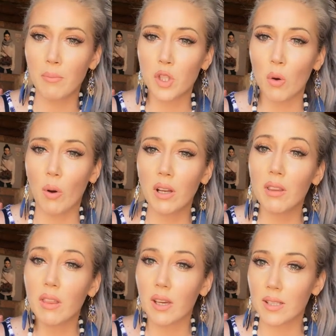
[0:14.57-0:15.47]
So one
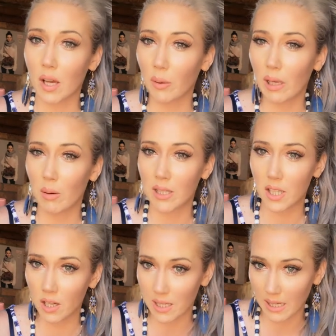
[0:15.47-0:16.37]
of the things I quickly
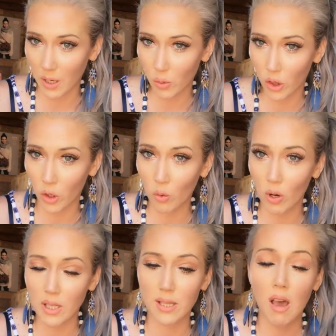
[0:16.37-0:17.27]
wanted to discuss with you
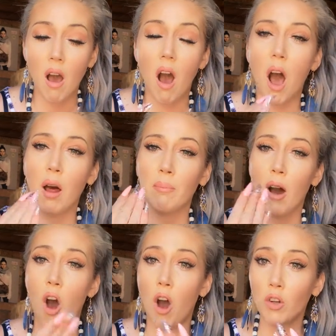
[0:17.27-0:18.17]
was
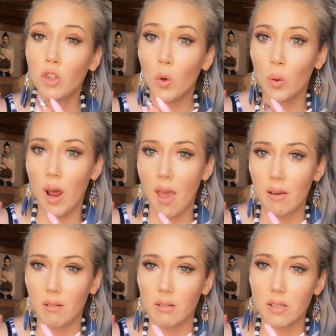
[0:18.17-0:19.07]
on your
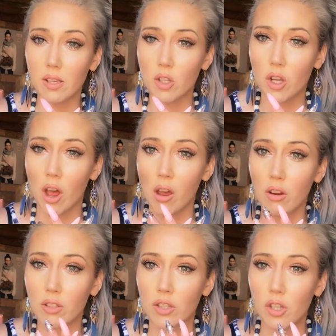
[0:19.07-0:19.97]
nails. So
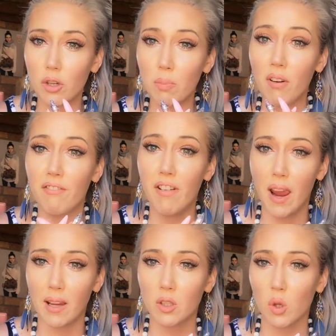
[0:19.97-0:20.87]
to
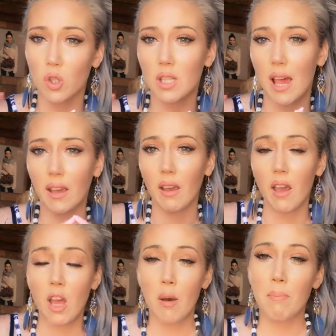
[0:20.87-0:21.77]
prevent or to take,
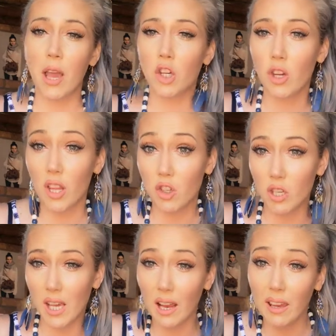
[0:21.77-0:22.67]
make sure that
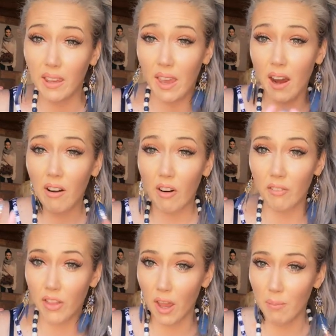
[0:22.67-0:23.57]
you take care
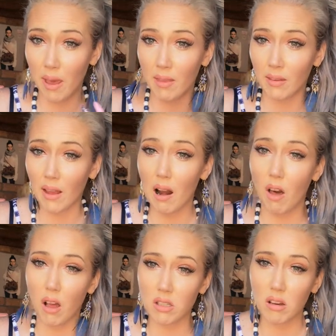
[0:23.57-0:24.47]
of them and that they
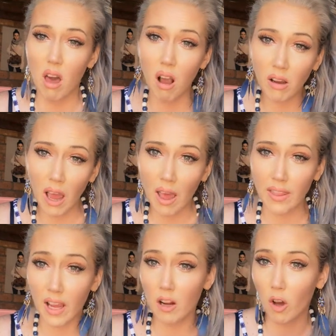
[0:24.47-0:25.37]
last longer,
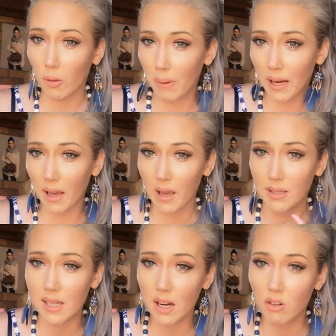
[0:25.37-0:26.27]
they look better,
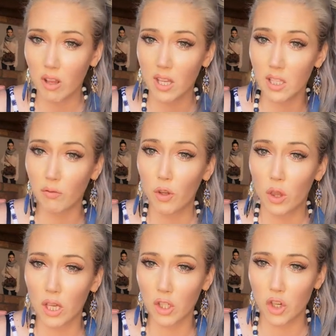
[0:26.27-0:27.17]
etc., there's a few
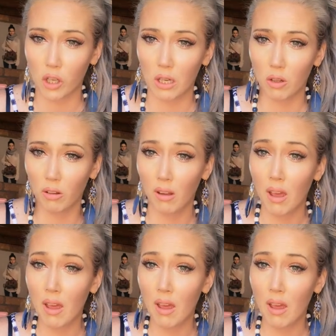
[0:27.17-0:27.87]
things you can do.